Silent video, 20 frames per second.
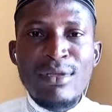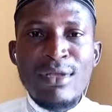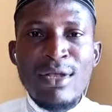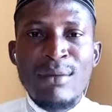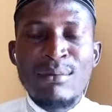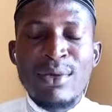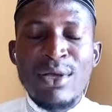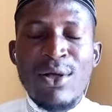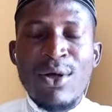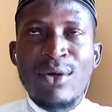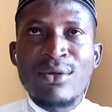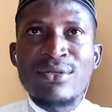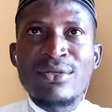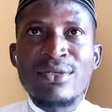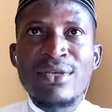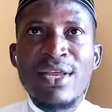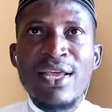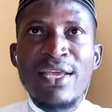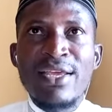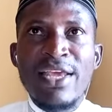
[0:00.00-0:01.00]
Because
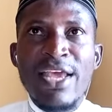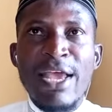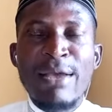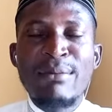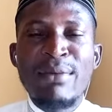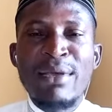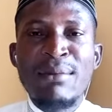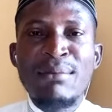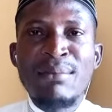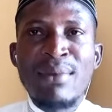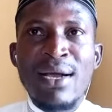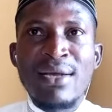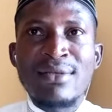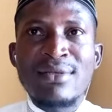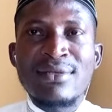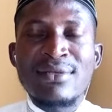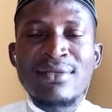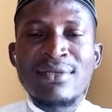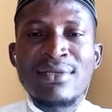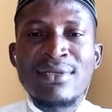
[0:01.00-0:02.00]
they came in
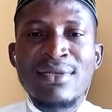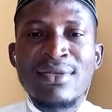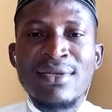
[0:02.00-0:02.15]
mass,